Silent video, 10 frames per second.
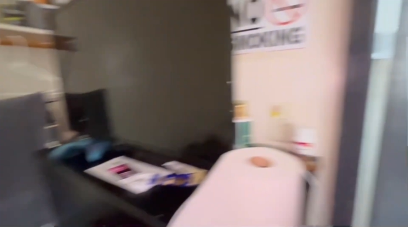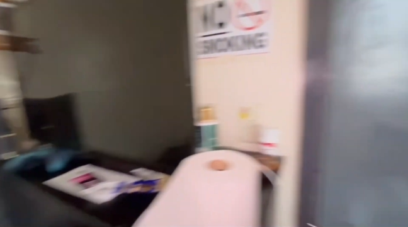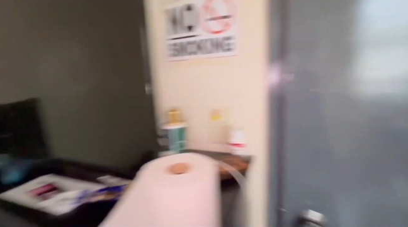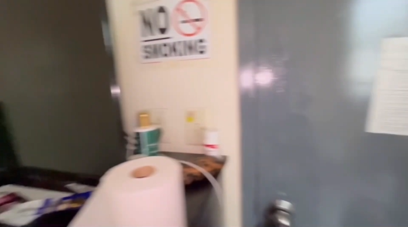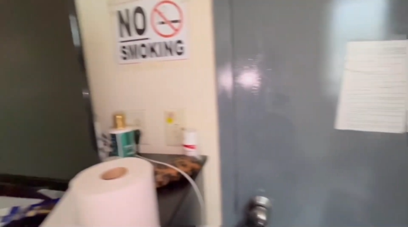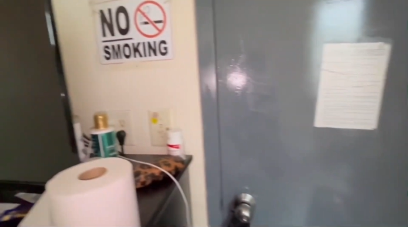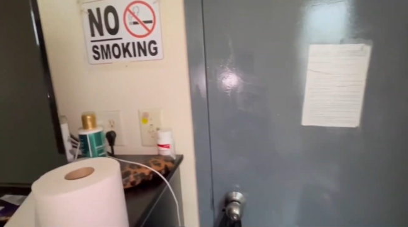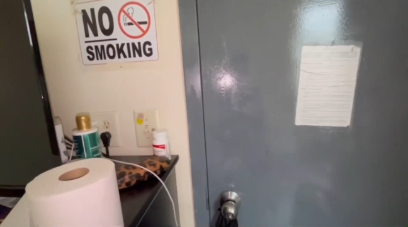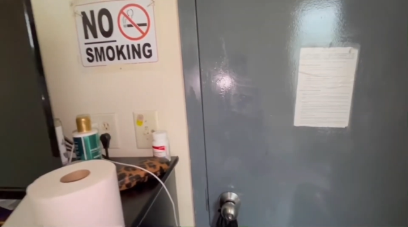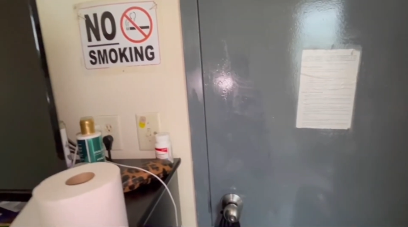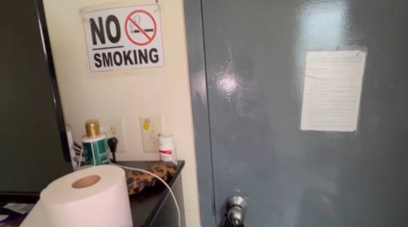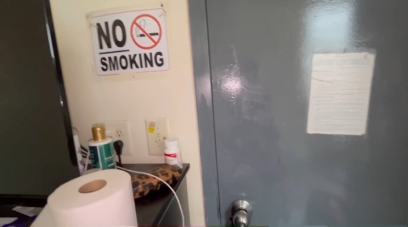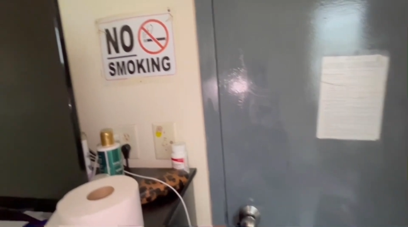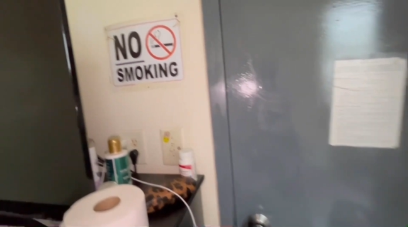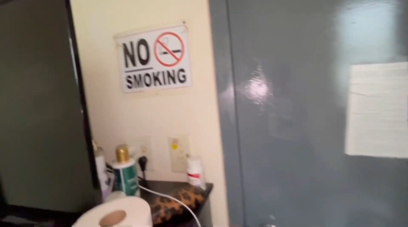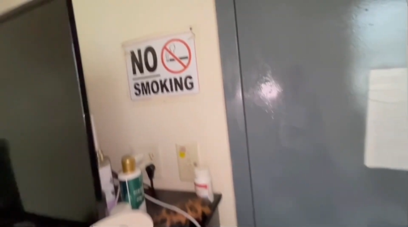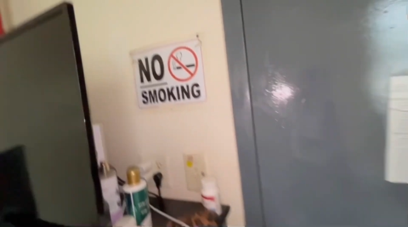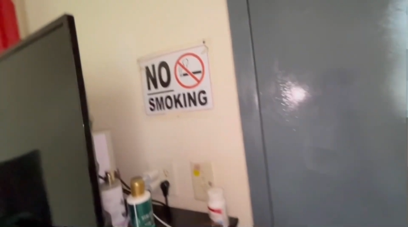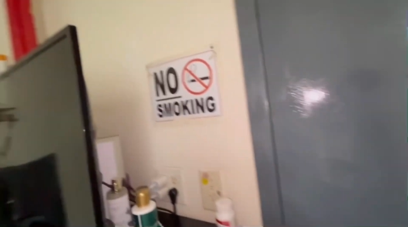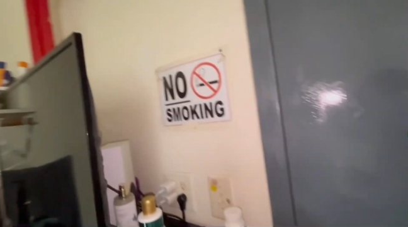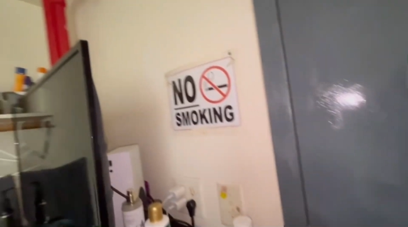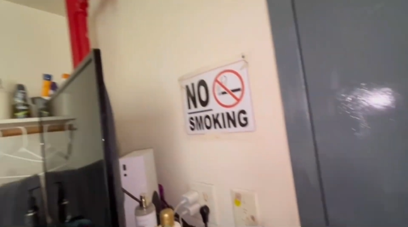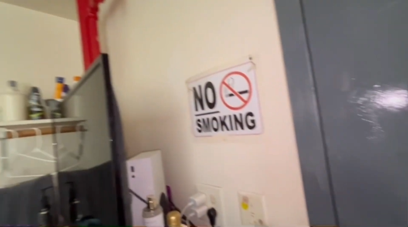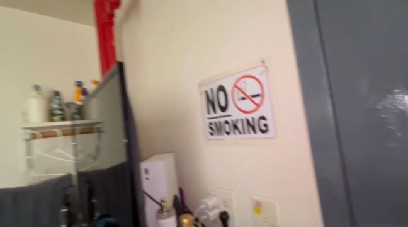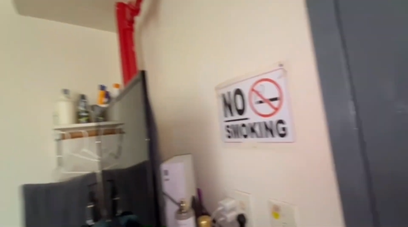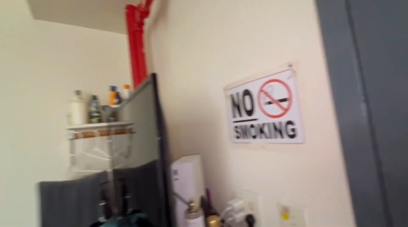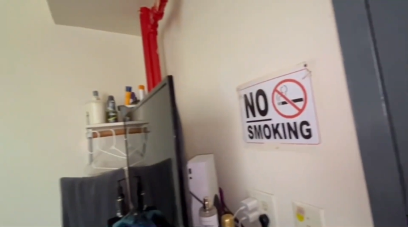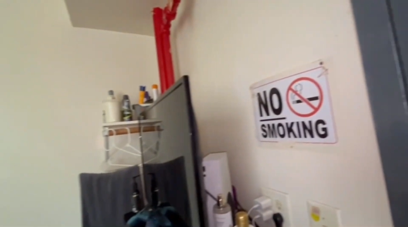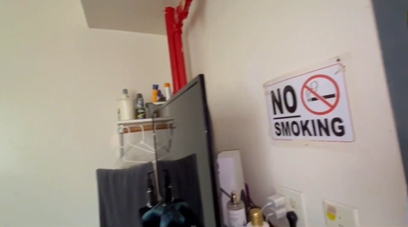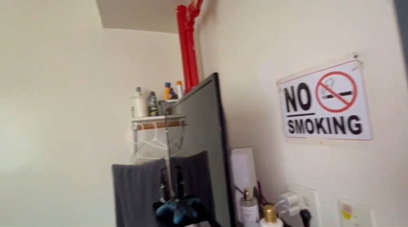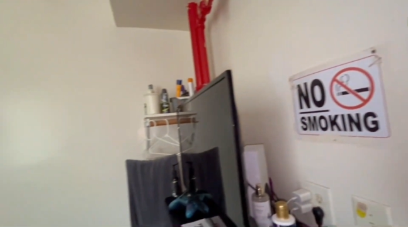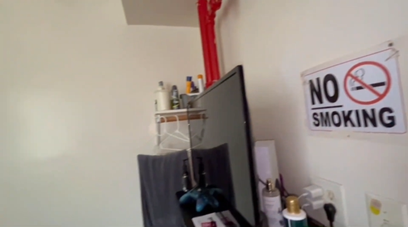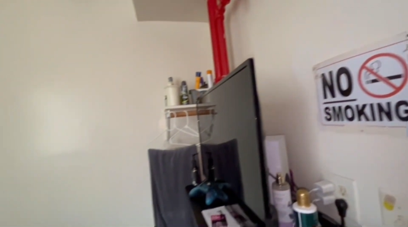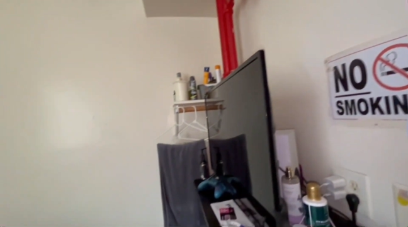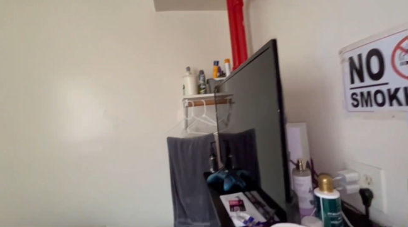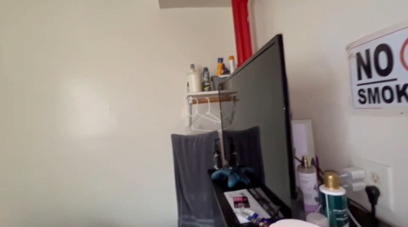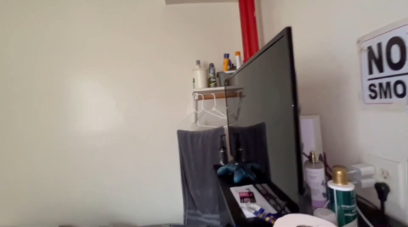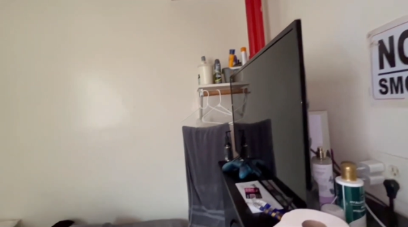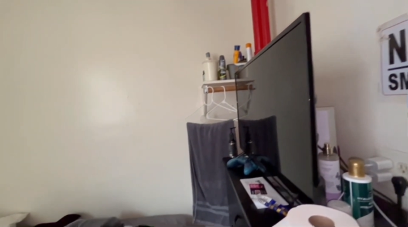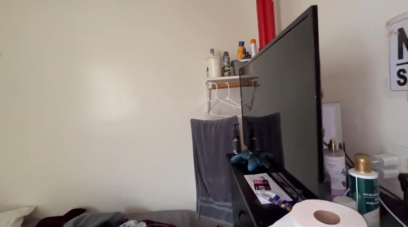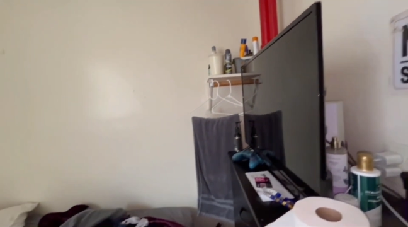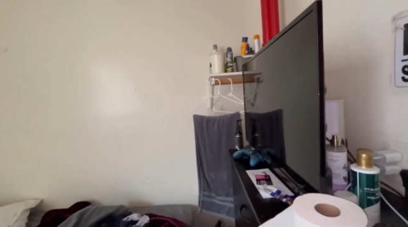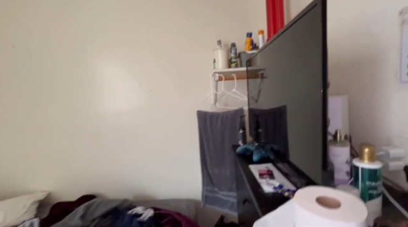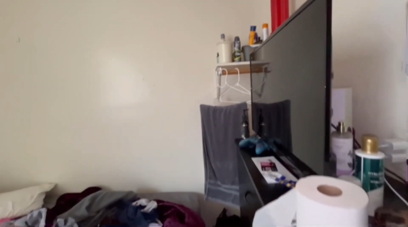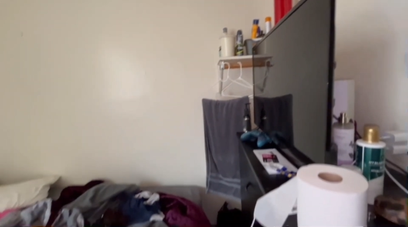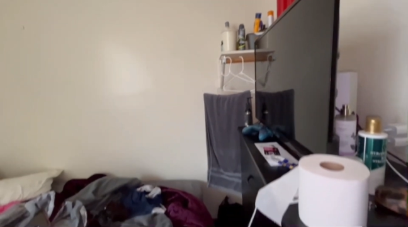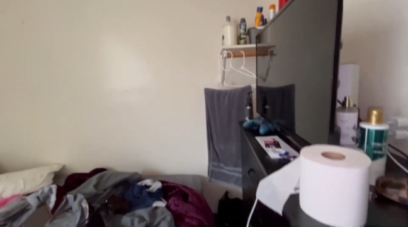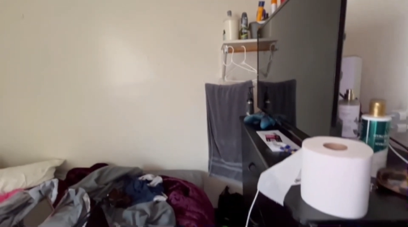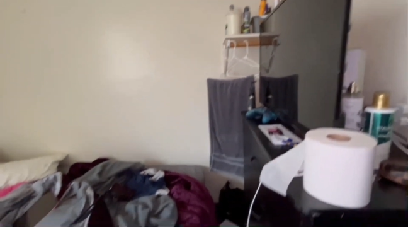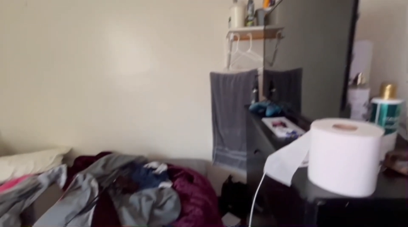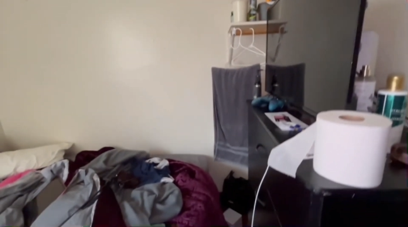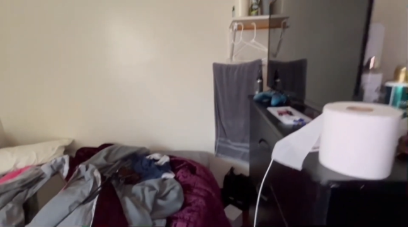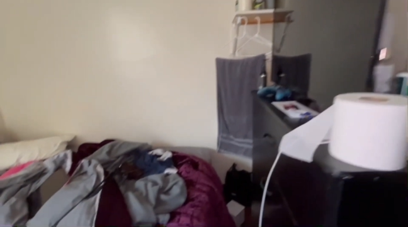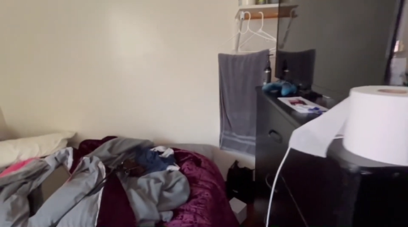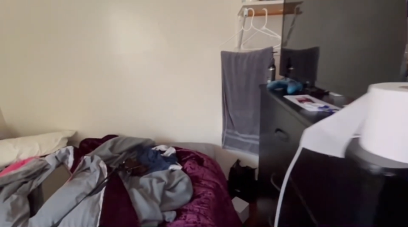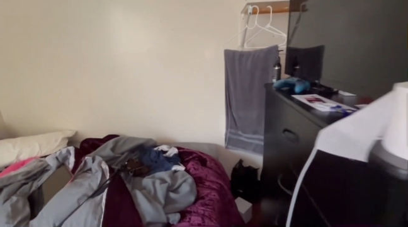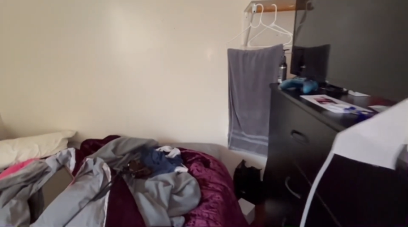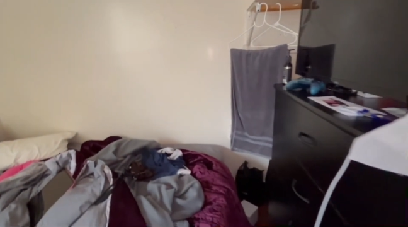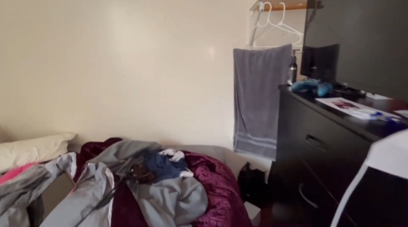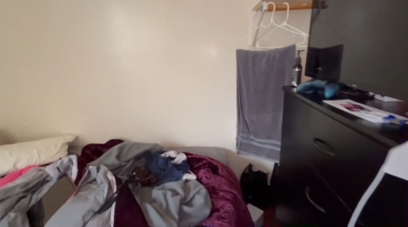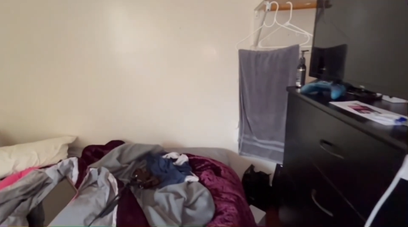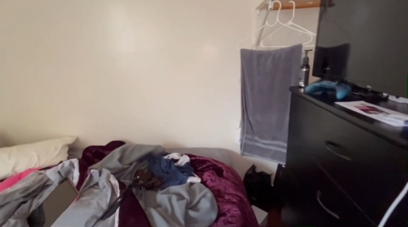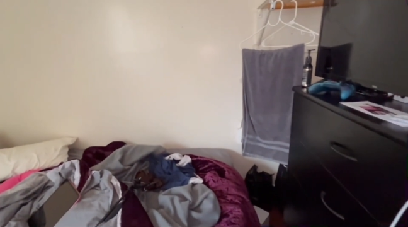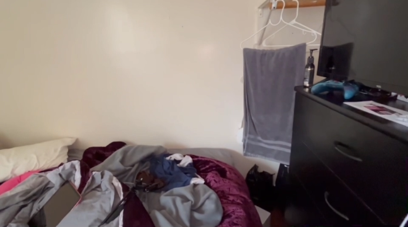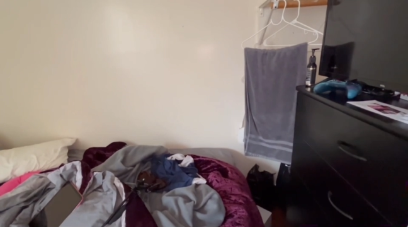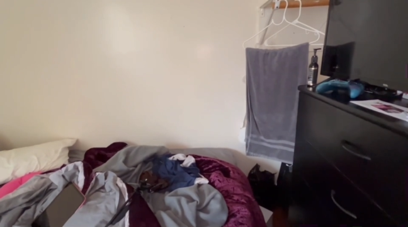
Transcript: Nobody's mouth can be seen.